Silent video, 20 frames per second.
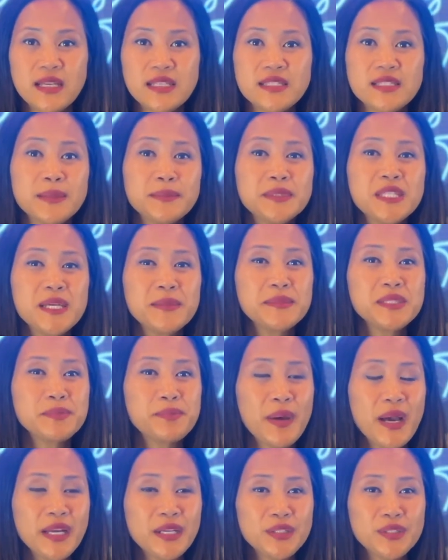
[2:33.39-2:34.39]
sometimes
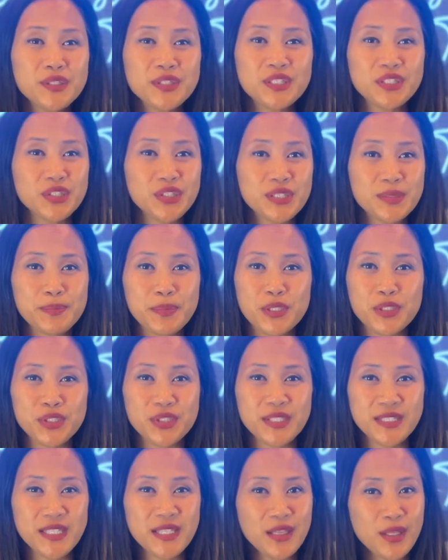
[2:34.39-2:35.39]
buyers are just
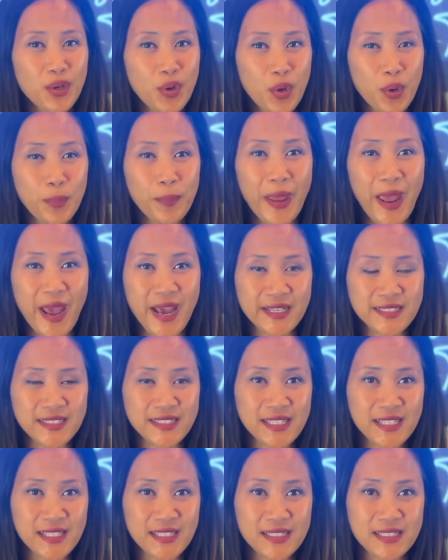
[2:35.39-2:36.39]
purchasing the home as
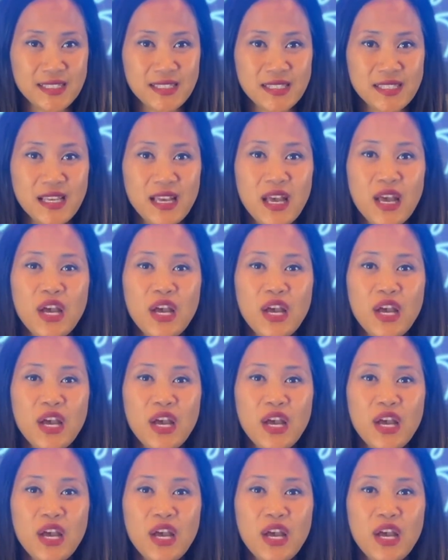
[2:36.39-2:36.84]
is.